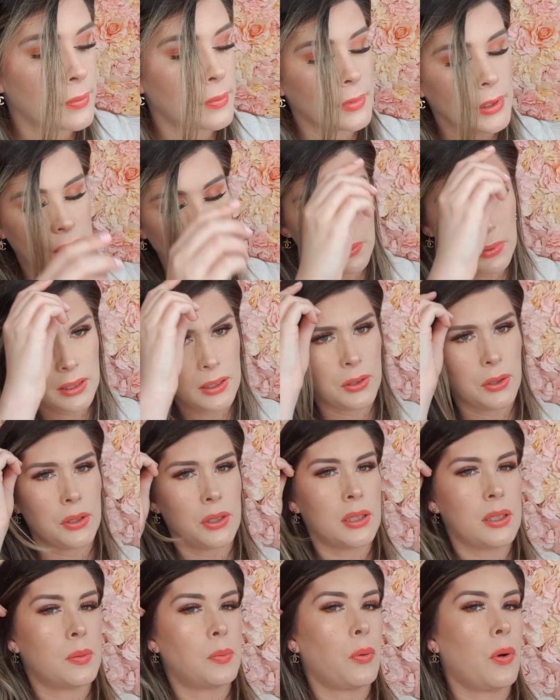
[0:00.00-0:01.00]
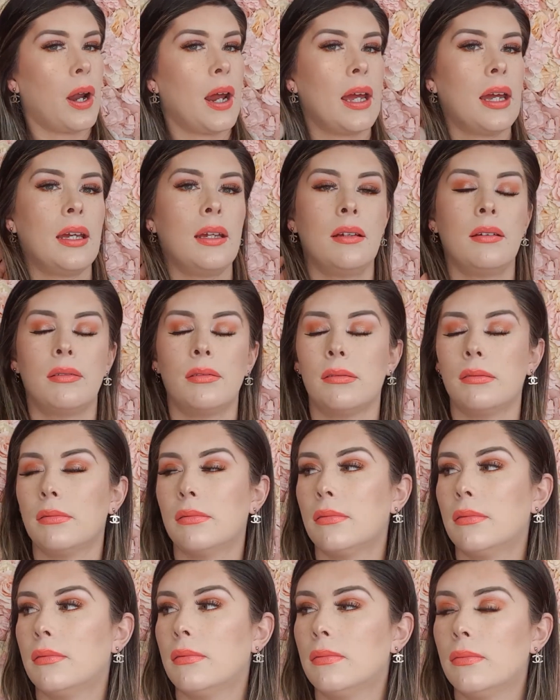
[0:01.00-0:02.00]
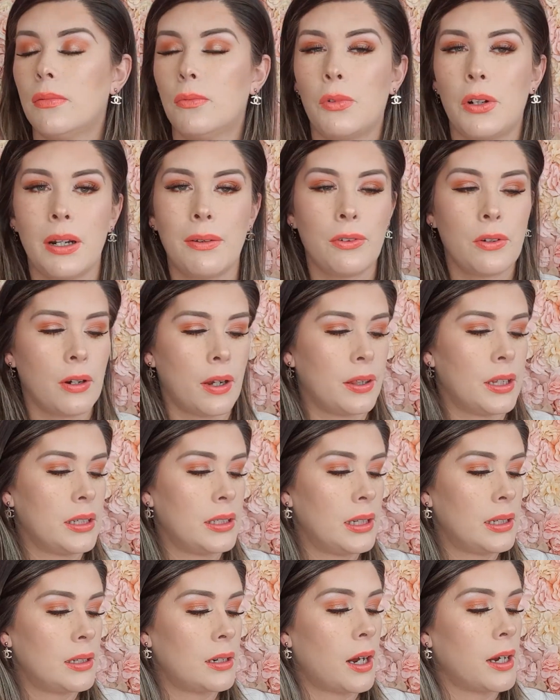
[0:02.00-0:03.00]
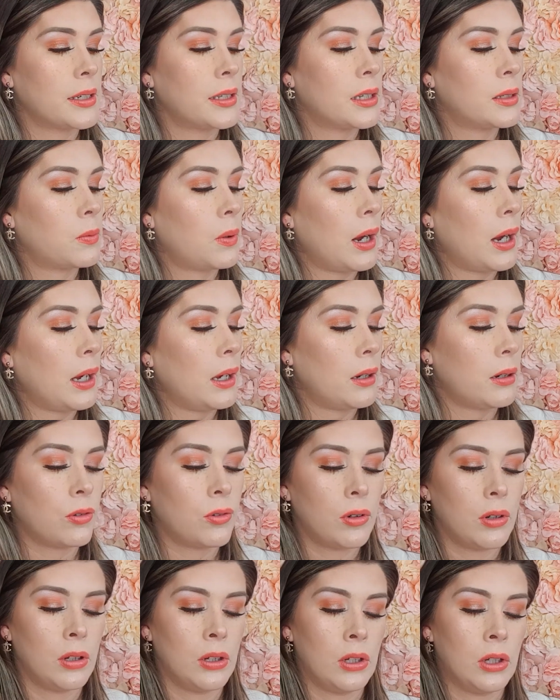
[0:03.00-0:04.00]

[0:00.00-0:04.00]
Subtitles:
something to spray whenever you. This is nice as well.